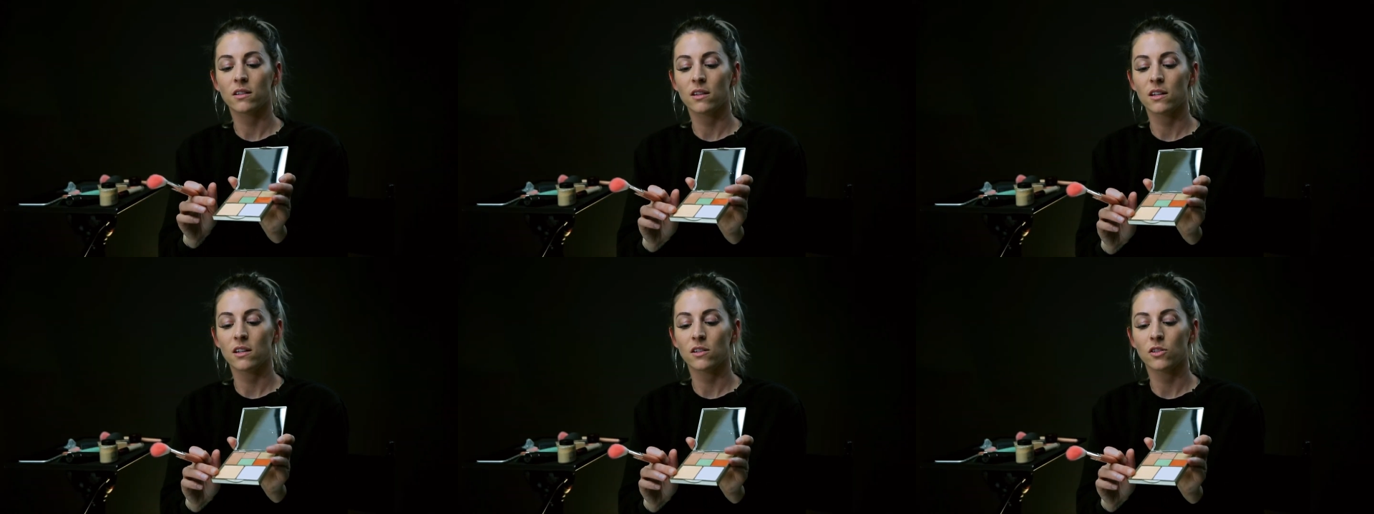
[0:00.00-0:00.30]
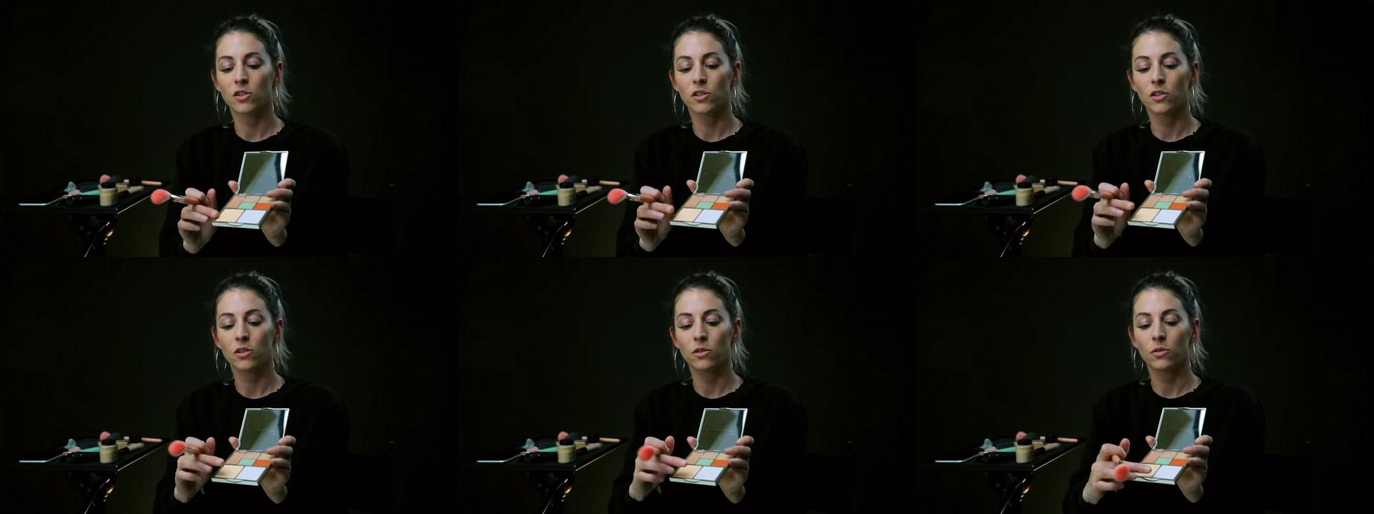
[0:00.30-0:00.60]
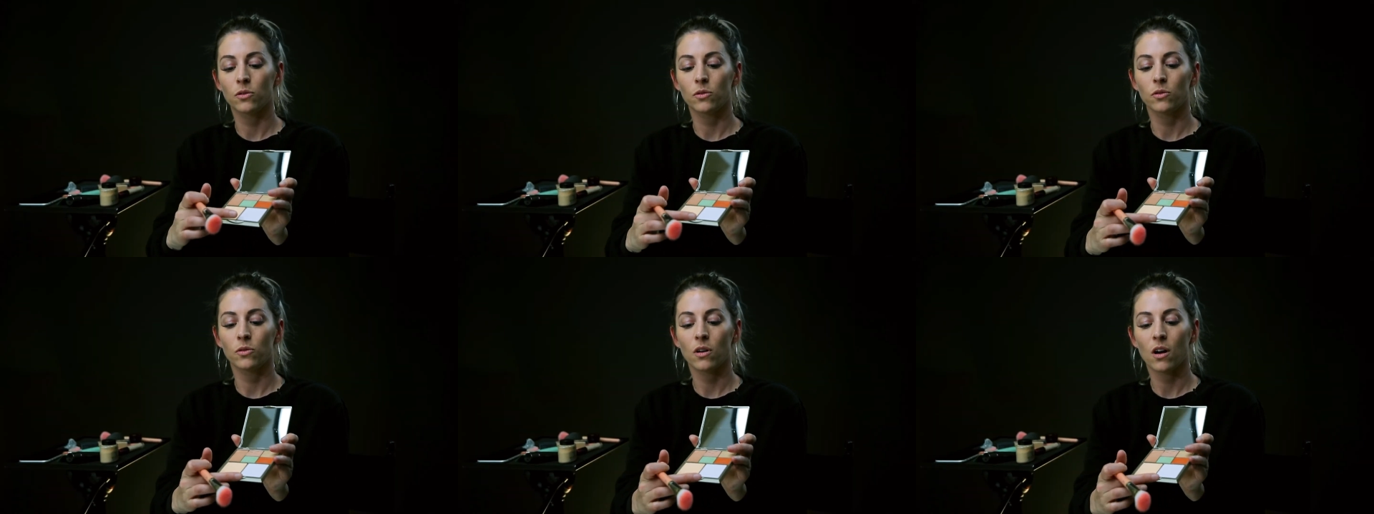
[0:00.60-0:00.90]
these
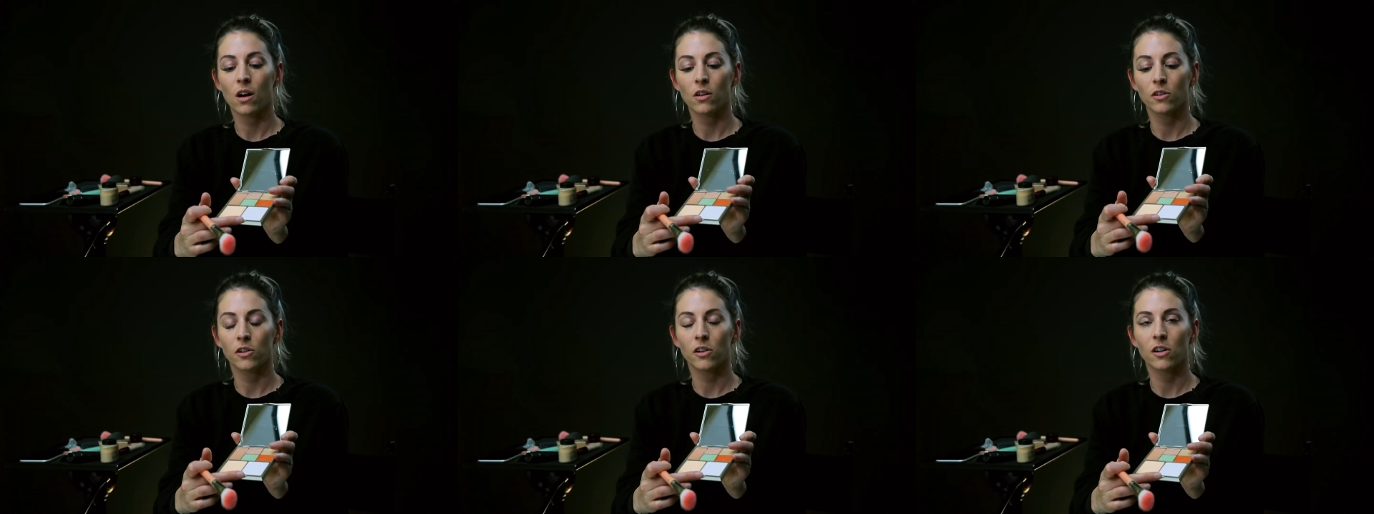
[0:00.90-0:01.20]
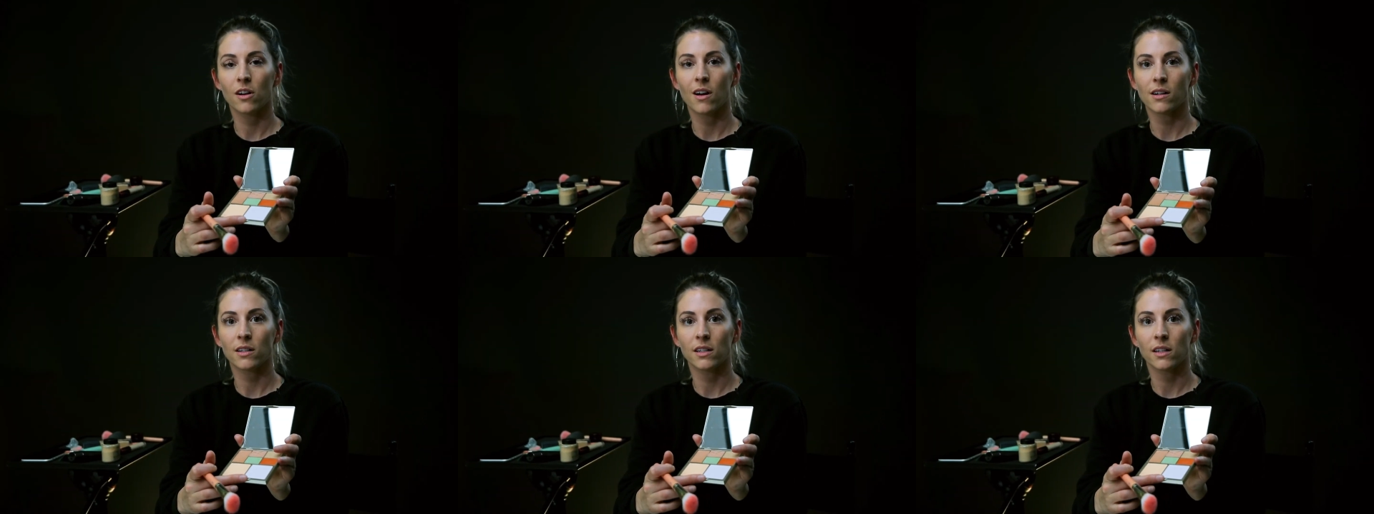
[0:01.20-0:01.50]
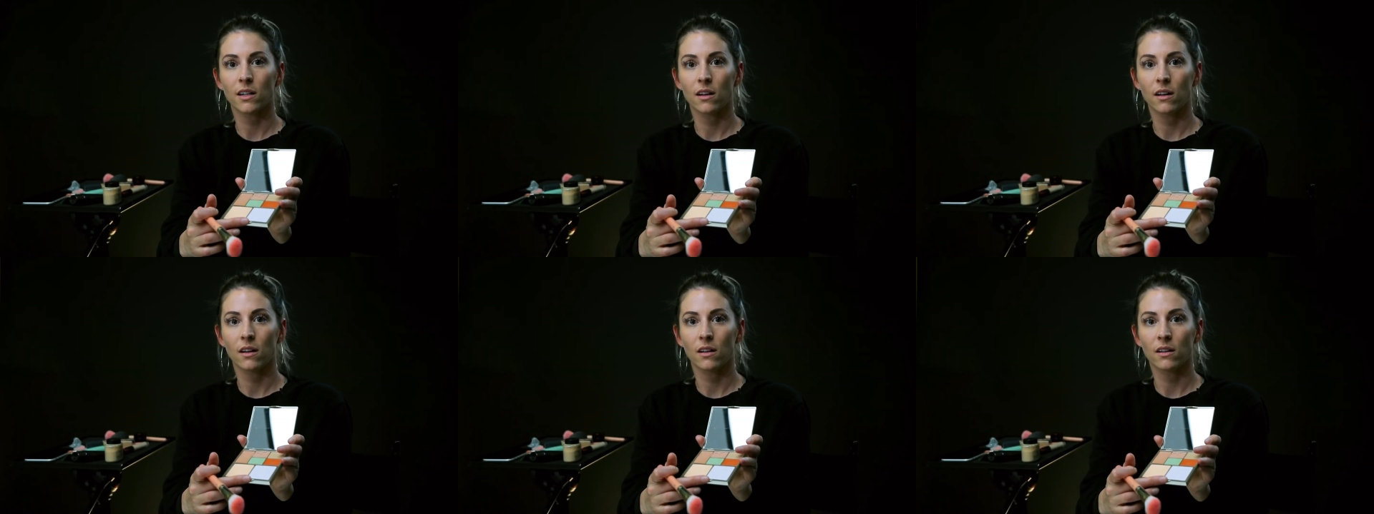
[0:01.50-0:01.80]
two color
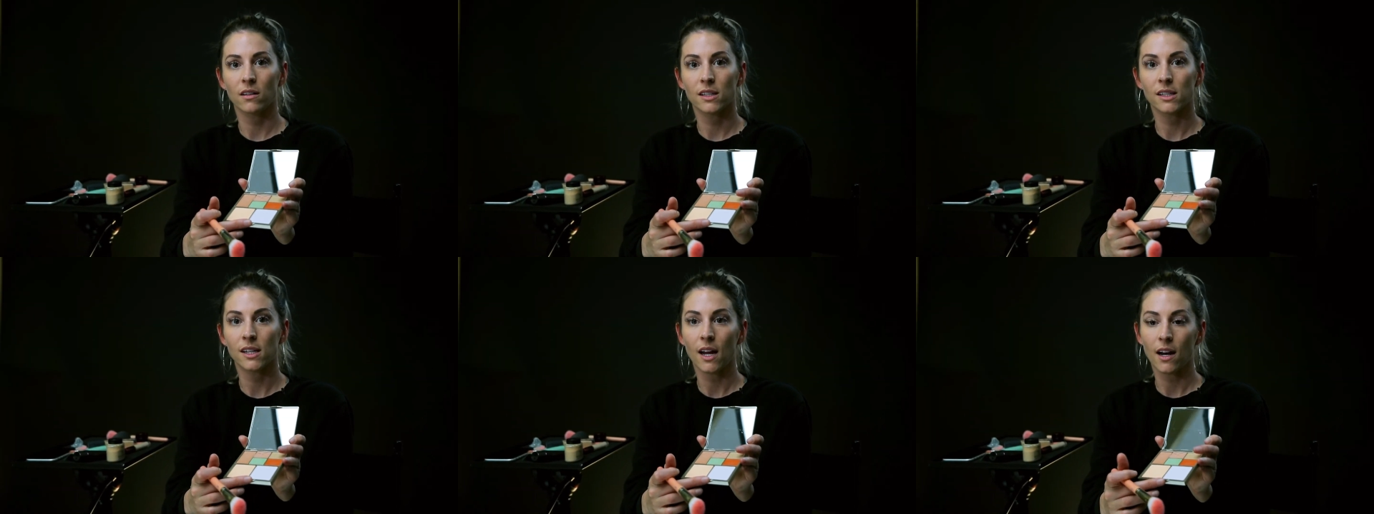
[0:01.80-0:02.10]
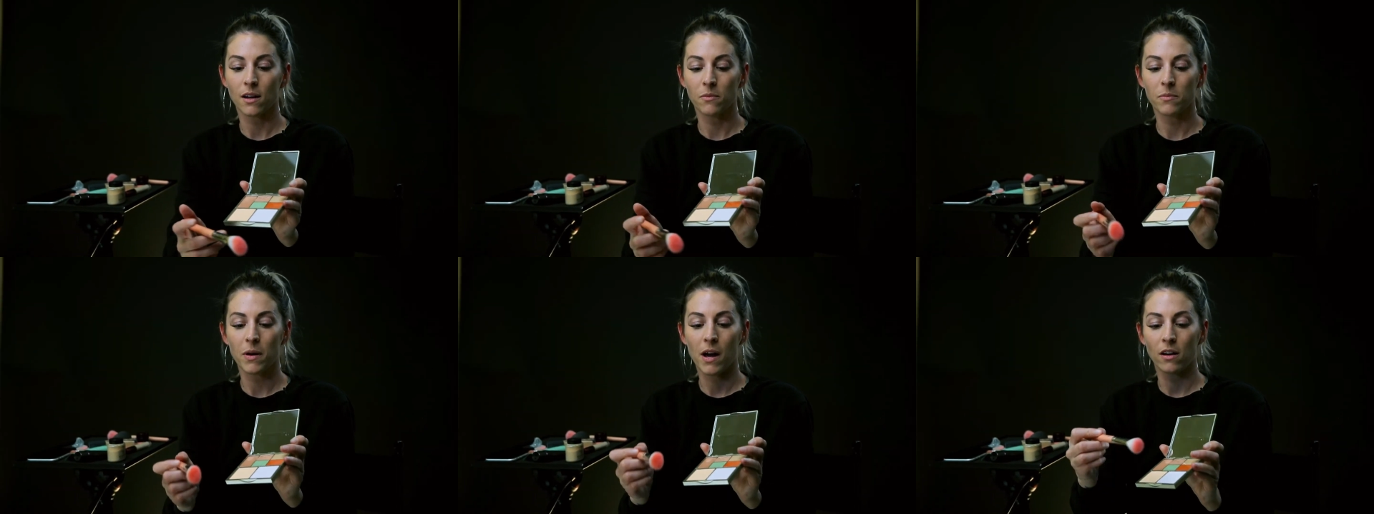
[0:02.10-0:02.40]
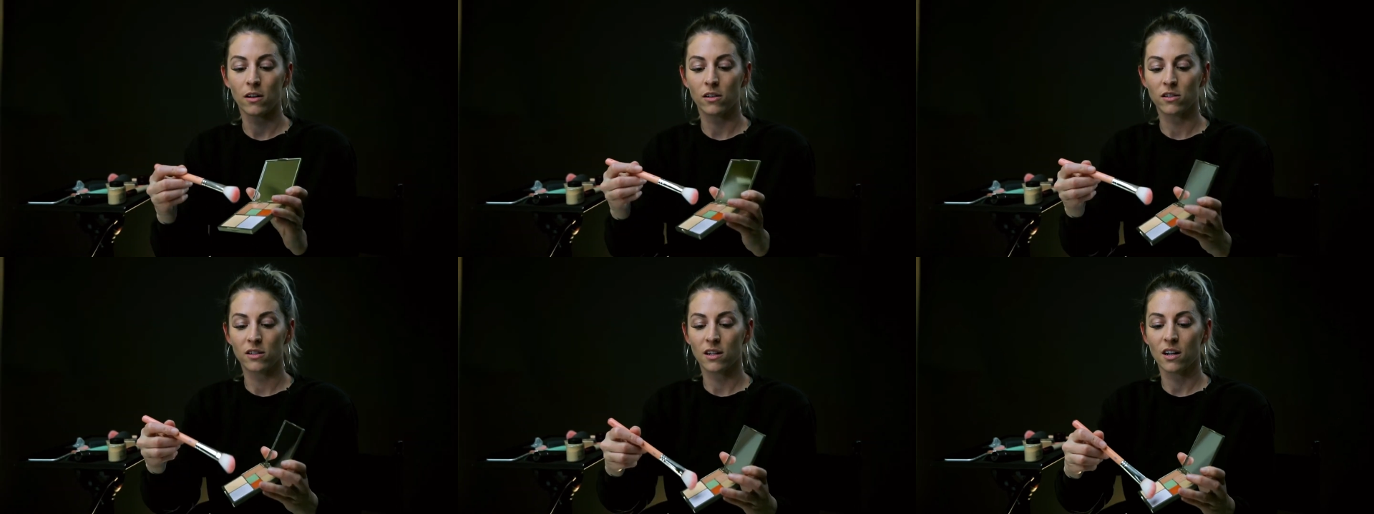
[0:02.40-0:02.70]
correcting setting powders,